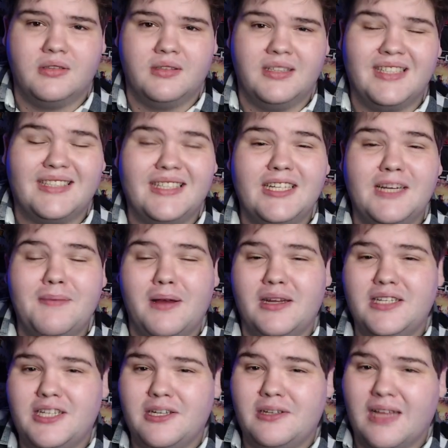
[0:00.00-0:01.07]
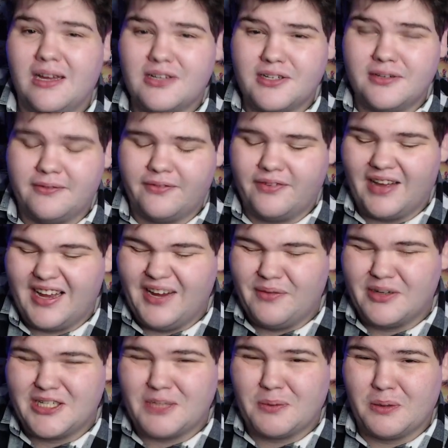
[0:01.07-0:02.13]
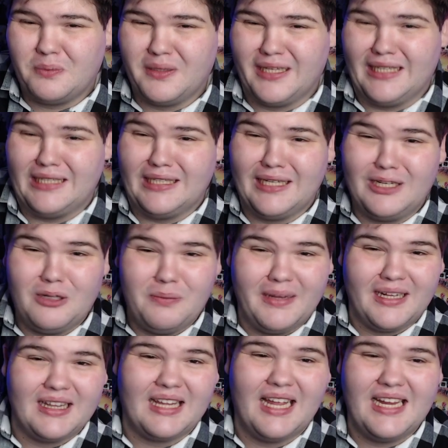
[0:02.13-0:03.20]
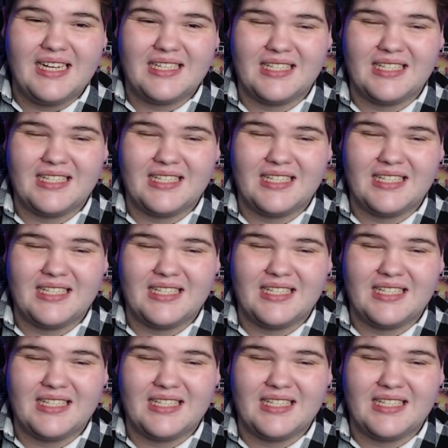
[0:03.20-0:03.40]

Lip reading: This did come out in 2005, which is probably a little bit late